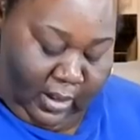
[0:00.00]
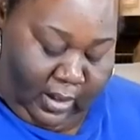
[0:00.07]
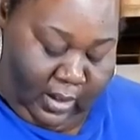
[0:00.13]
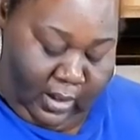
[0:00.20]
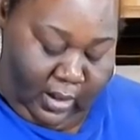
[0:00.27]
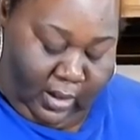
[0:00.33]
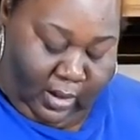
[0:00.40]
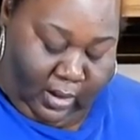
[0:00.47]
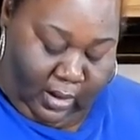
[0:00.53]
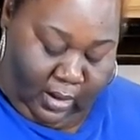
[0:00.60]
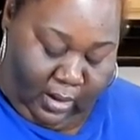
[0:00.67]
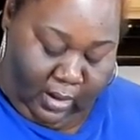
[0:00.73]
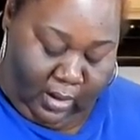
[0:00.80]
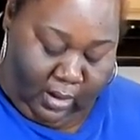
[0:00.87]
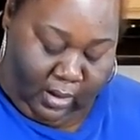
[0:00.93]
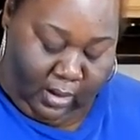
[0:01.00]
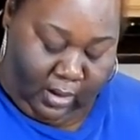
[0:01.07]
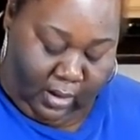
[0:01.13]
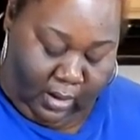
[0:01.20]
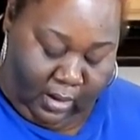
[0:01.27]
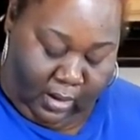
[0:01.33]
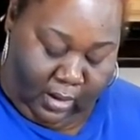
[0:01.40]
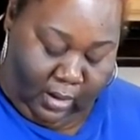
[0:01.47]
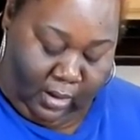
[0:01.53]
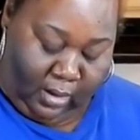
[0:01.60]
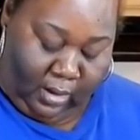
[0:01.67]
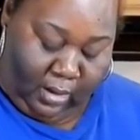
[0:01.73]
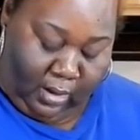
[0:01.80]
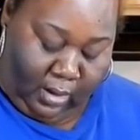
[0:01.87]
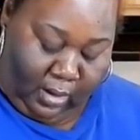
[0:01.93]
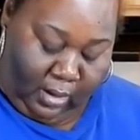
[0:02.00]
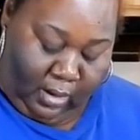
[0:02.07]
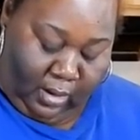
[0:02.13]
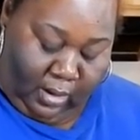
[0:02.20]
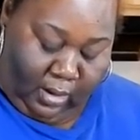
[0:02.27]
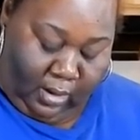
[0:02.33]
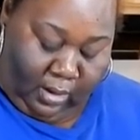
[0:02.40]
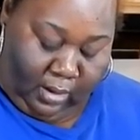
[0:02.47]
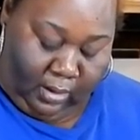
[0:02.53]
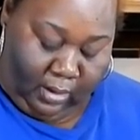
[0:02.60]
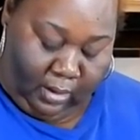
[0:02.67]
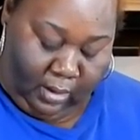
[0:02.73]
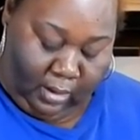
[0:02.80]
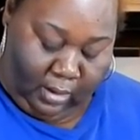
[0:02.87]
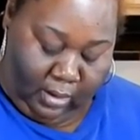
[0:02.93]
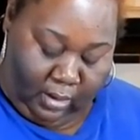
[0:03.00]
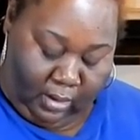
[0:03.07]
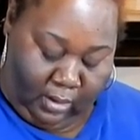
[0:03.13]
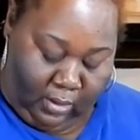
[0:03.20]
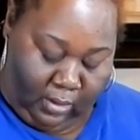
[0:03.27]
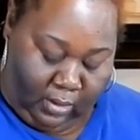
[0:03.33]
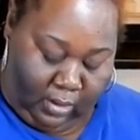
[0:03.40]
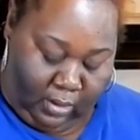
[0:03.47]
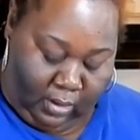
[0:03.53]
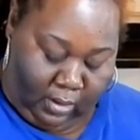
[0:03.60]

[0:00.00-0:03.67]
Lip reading: [no speech]